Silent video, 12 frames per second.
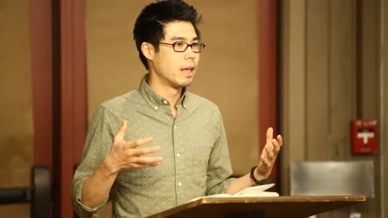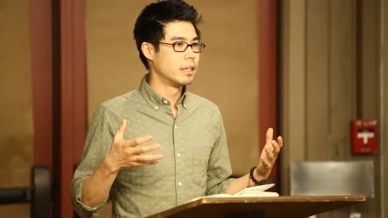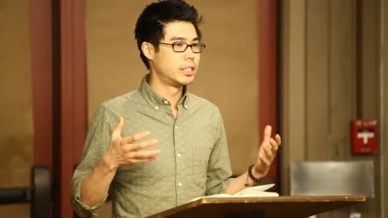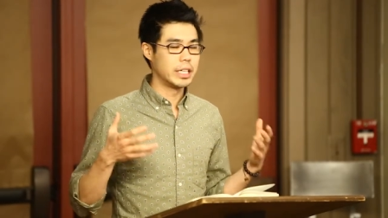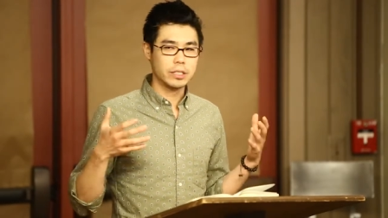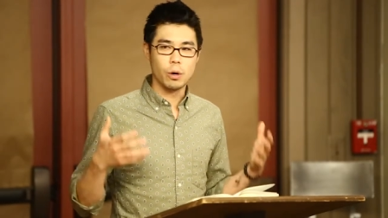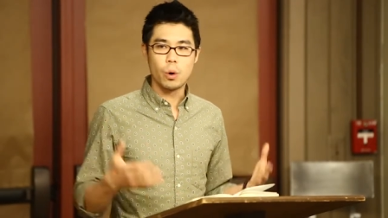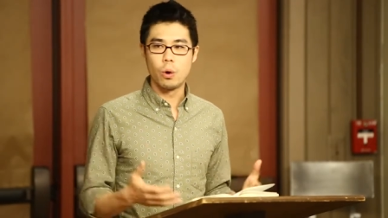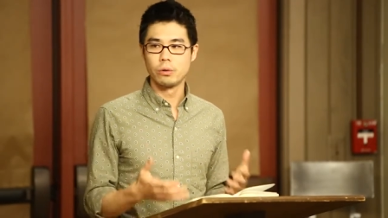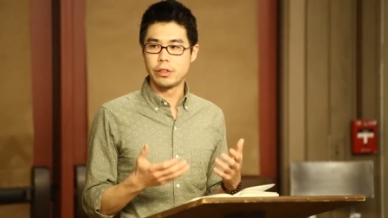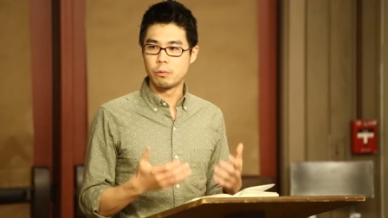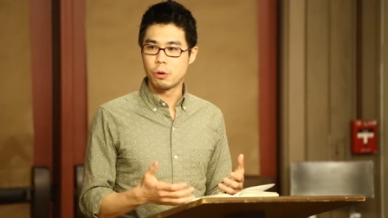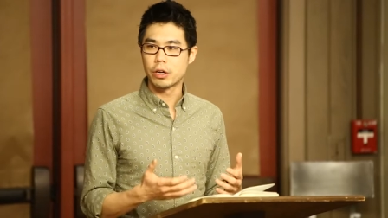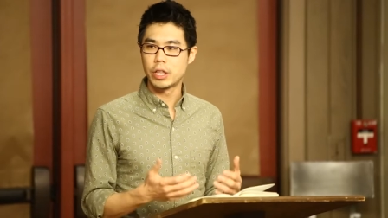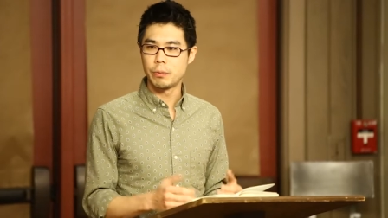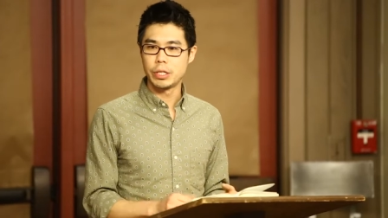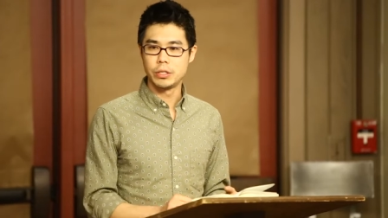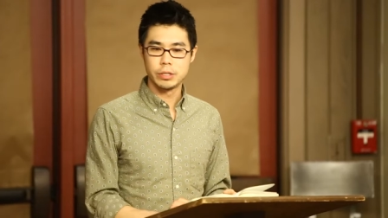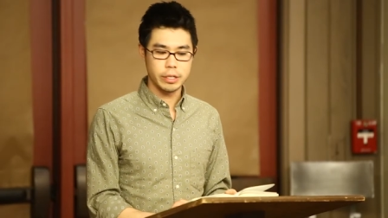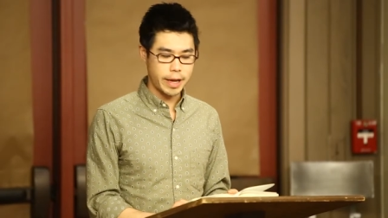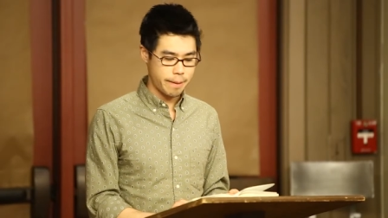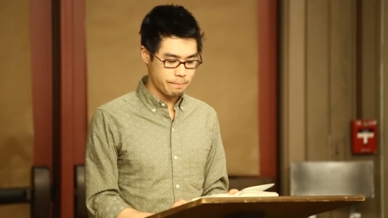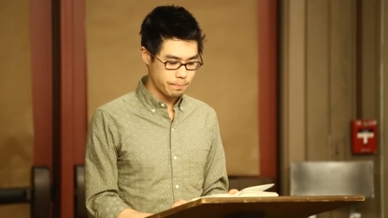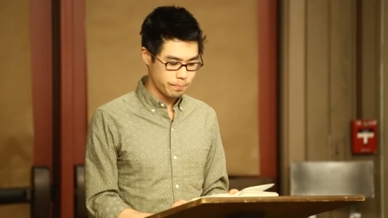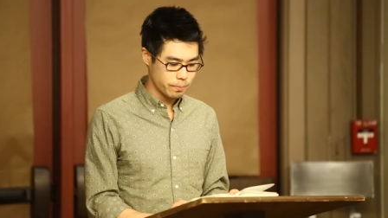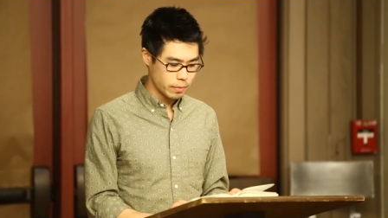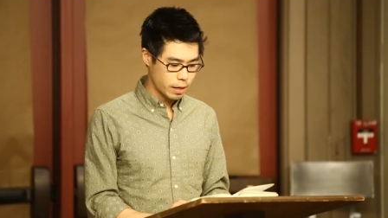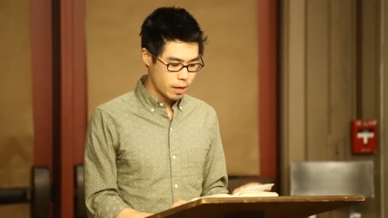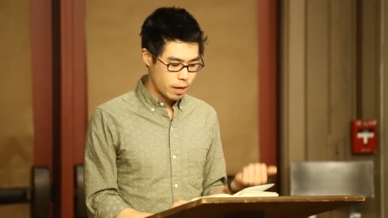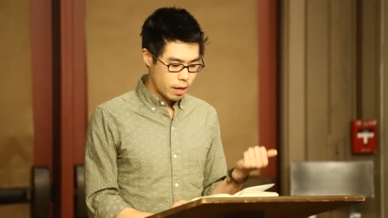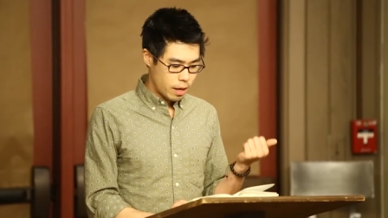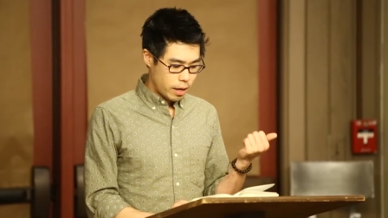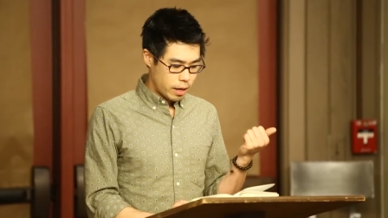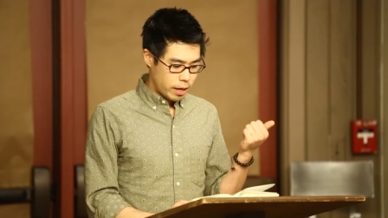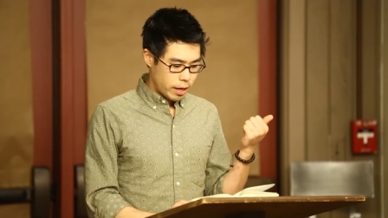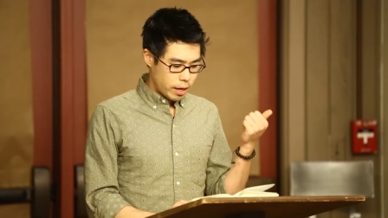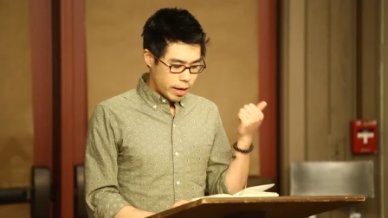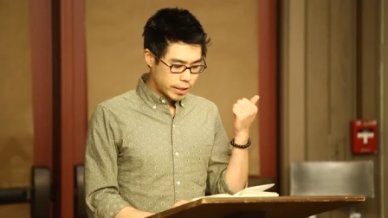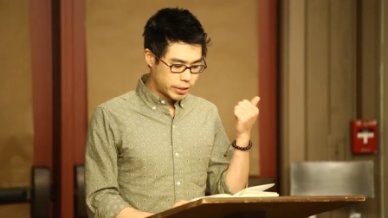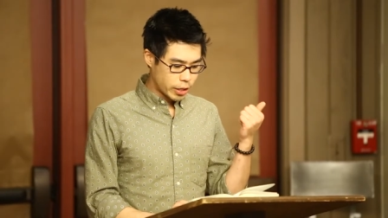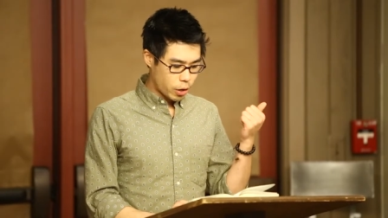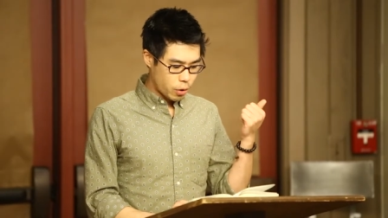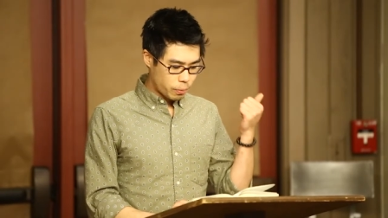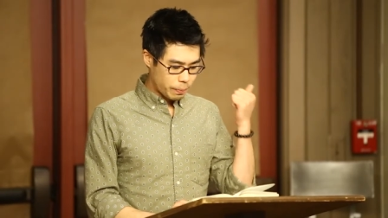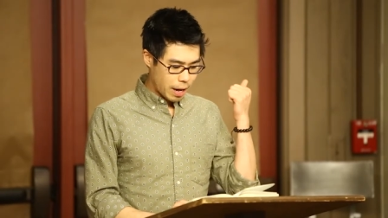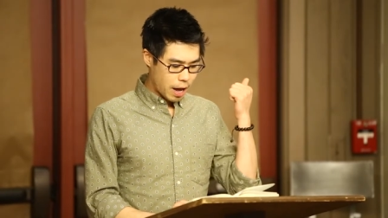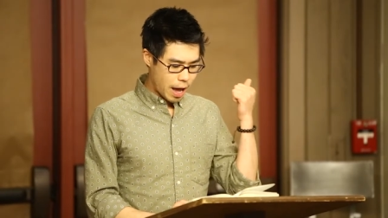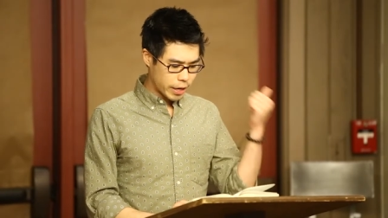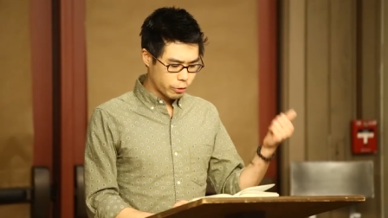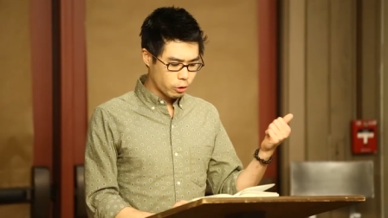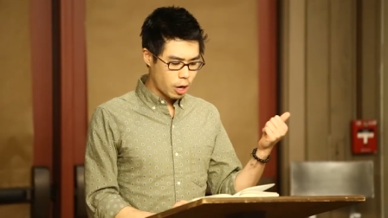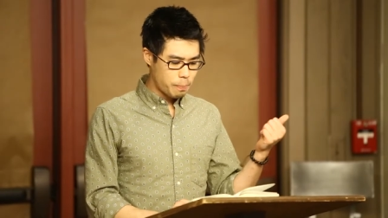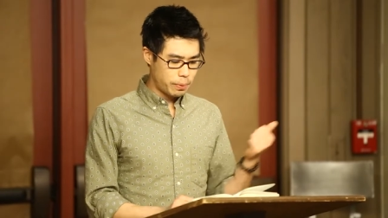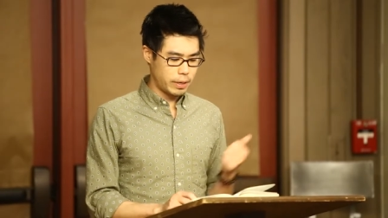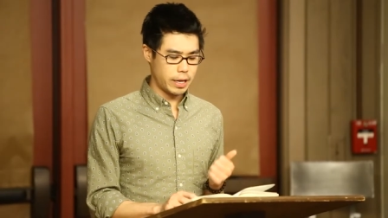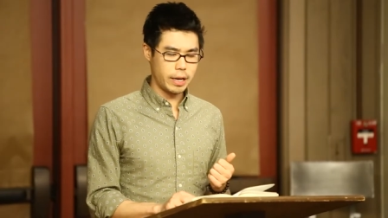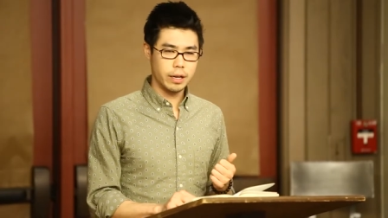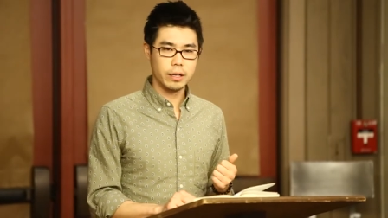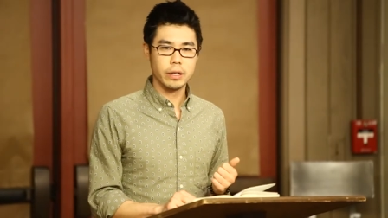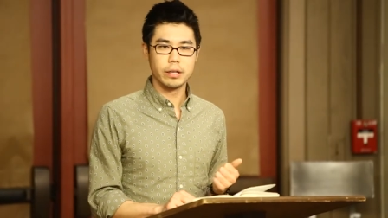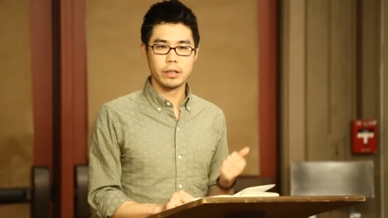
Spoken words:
seek to hold in the work that we do today. And so I grew up in